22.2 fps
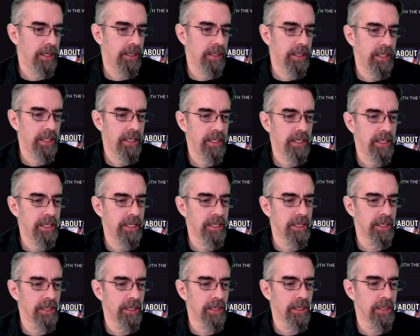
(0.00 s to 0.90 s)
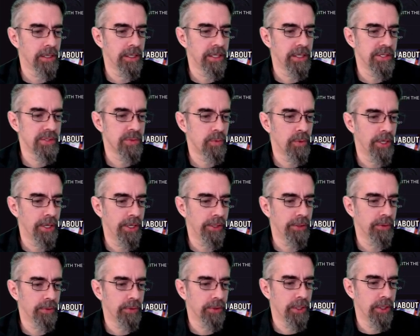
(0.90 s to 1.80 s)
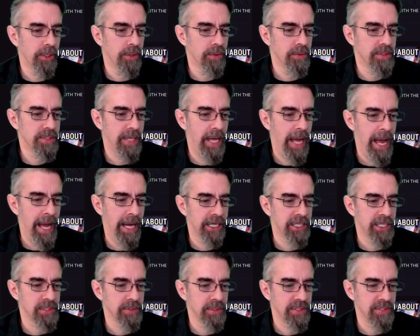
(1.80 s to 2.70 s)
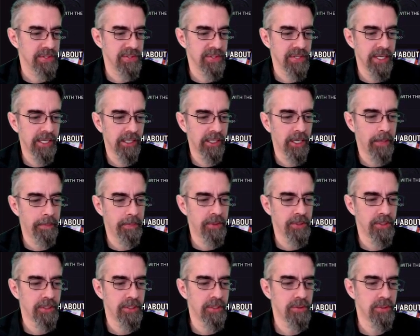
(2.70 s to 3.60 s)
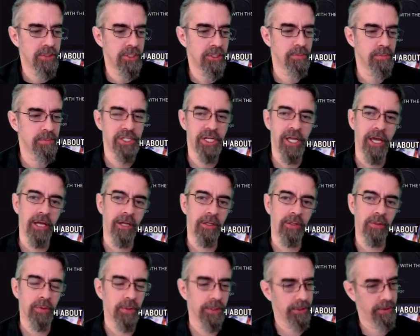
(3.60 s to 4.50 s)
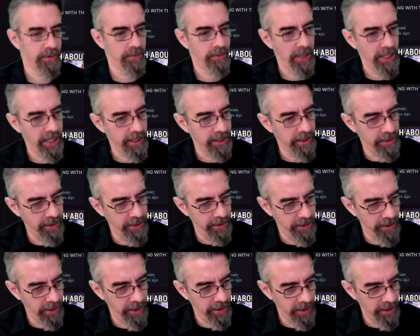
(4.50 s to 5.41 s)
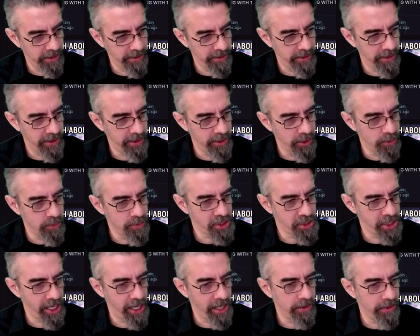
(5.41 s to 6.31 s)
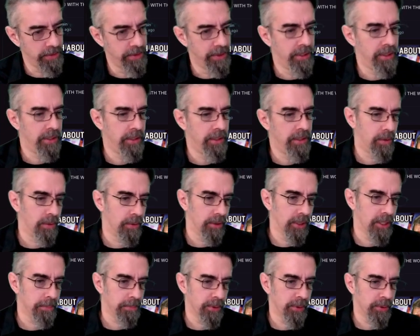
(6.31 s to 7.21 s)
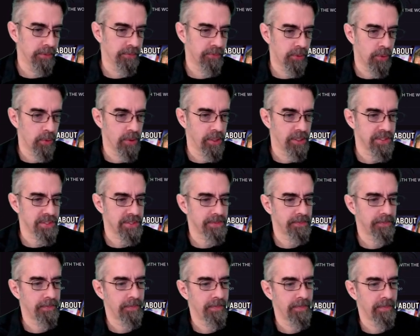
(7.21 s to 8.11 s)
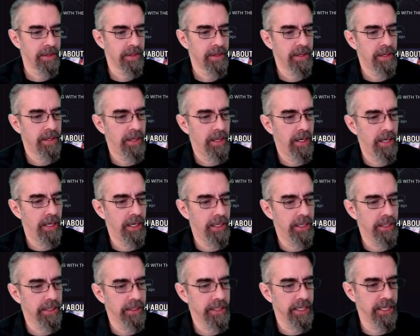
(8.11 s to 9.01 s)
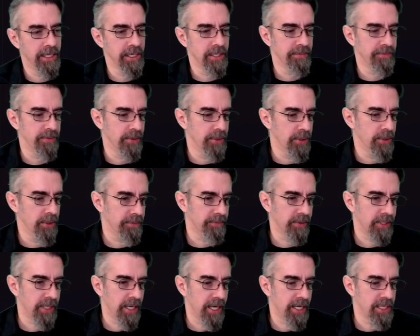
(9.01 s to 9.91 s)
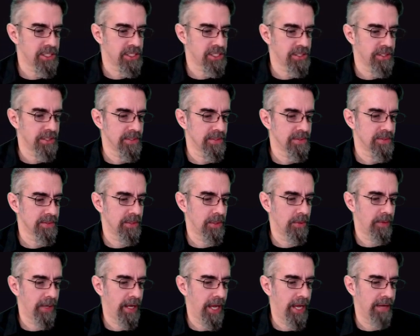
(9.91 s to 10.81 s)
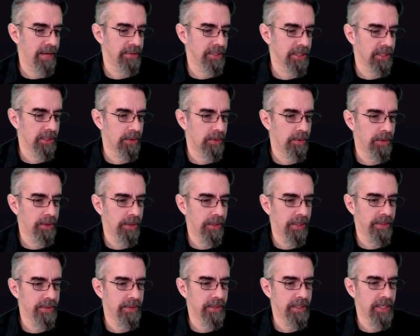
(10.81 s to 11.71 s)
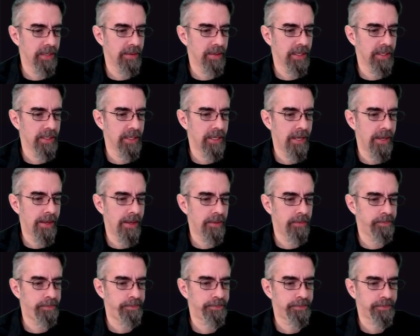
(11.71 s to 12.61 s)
Here is where you'll go to actually sync up your YouTube channel or create a new channel or upload, of course. Here for notifications, don't have any going on there right now.